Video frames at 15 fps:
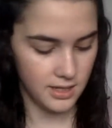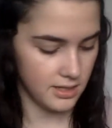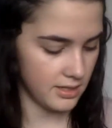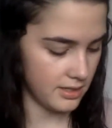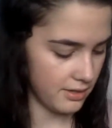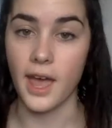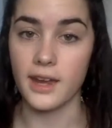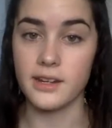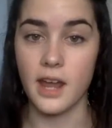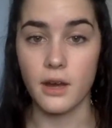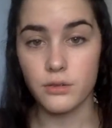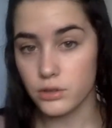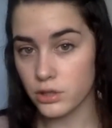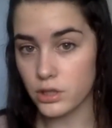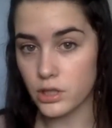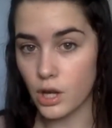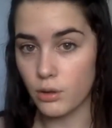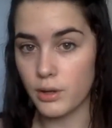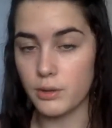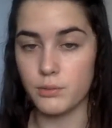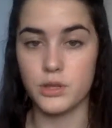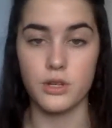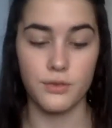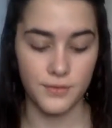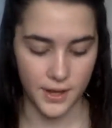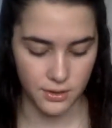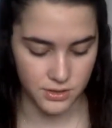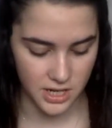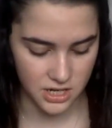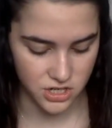So, okay, now you're going to go in with your
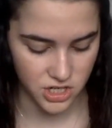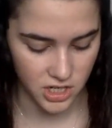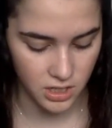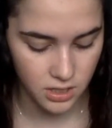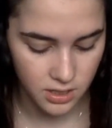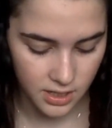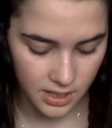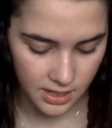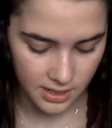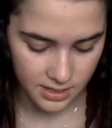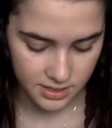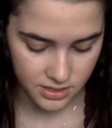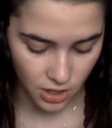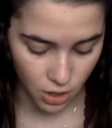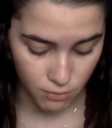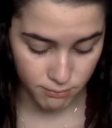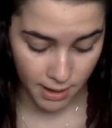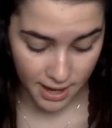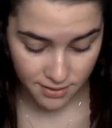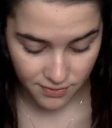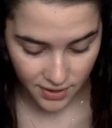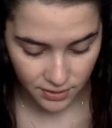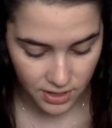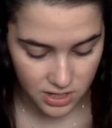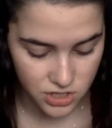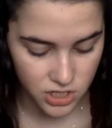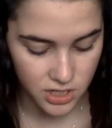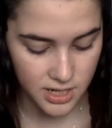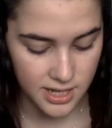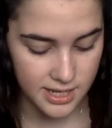foundation. So my
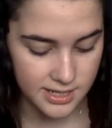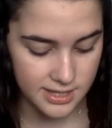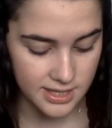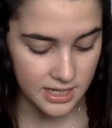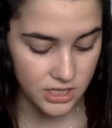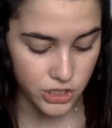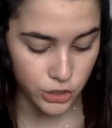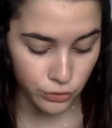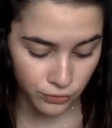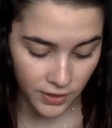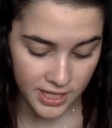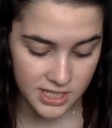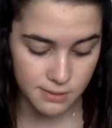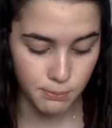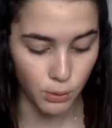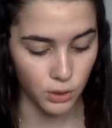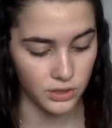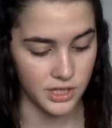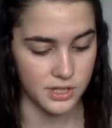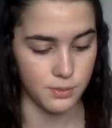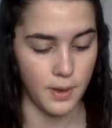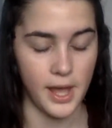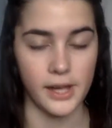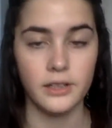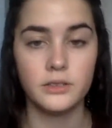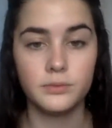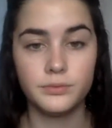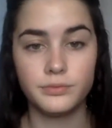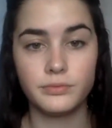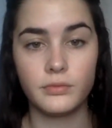foundation is the Too Faced Born This Way.
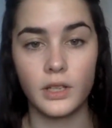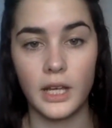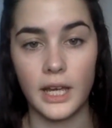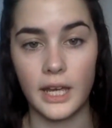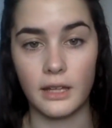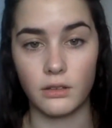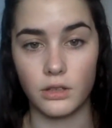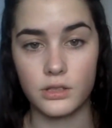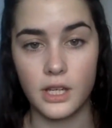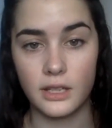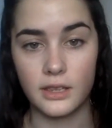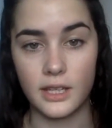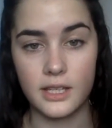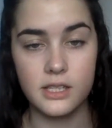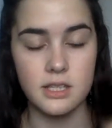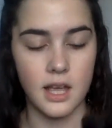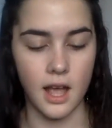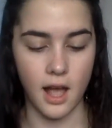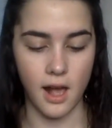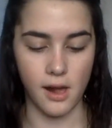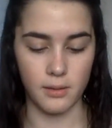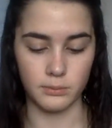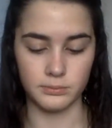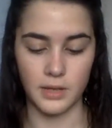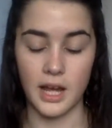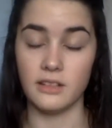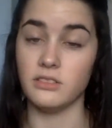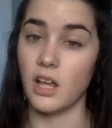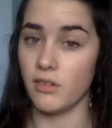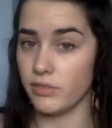It looks like this.
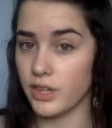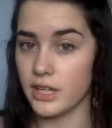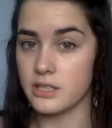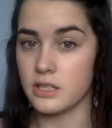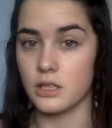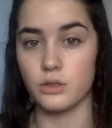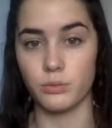I love this.